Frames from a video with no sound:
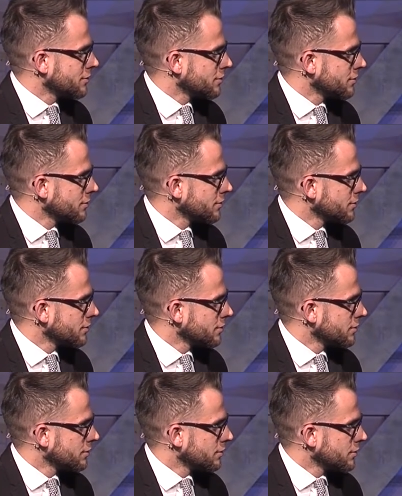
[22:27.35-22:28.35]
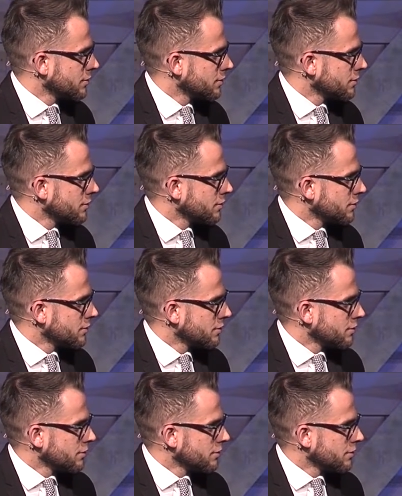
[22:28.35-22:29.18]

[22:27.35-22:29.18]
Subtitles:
Nothing is said.